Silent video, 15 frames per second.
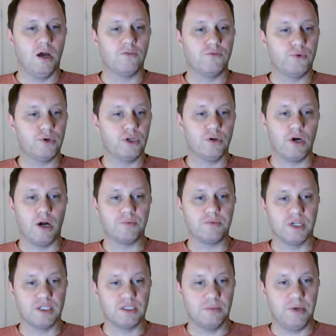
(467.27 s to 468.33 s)
Fruiting crops
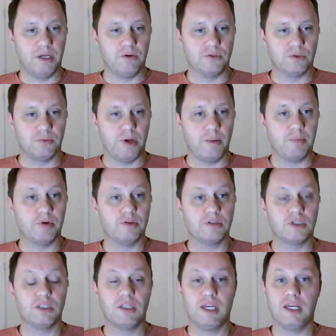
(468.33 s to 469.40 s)
like tomatoes or
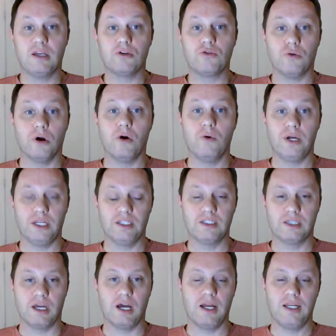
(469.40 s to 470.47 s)
peppers, they can grow
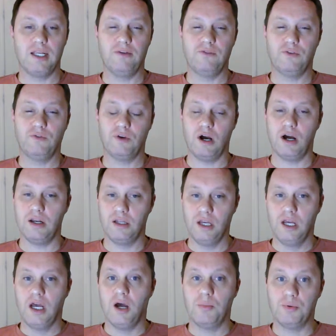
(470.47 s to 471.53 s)
inside if you've got
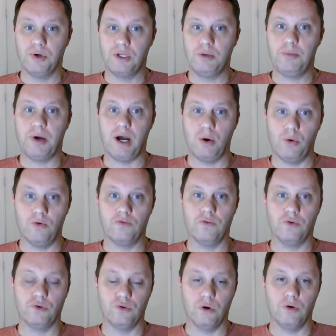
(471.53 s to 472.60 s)
a pretty
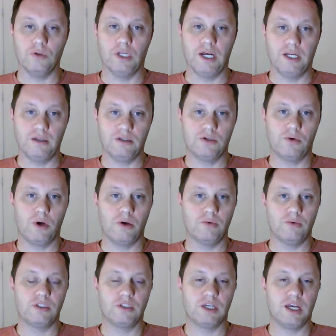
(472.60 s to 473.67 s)
powerful grow light. So I
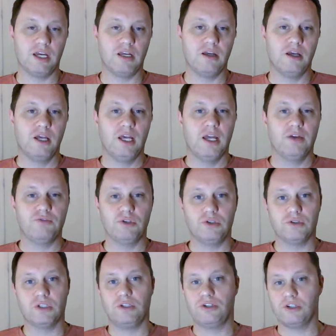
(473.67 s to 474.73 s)
would say if you're
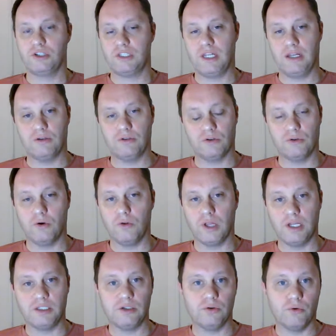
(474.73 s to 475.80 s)
using just standard grow
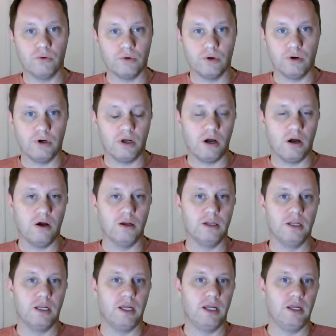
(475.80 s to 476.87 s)
lights you ordered on
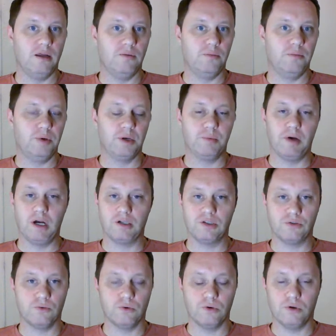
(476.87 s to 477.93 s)
a big box
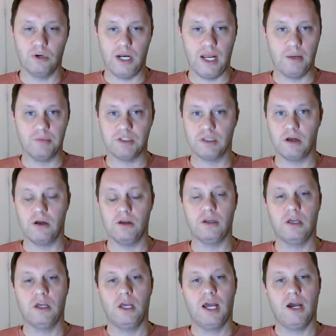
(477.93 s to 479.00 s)
store or Amazon,
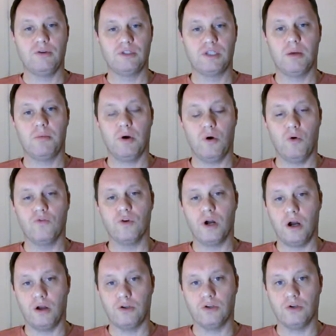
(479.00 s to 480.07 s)
I would say over
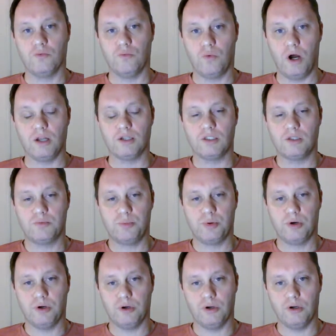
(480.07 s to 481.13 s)
100 watts
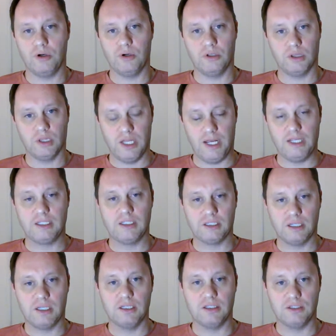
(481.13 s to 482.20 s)
per light
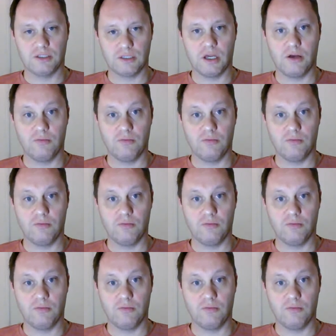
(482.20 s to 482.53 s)
is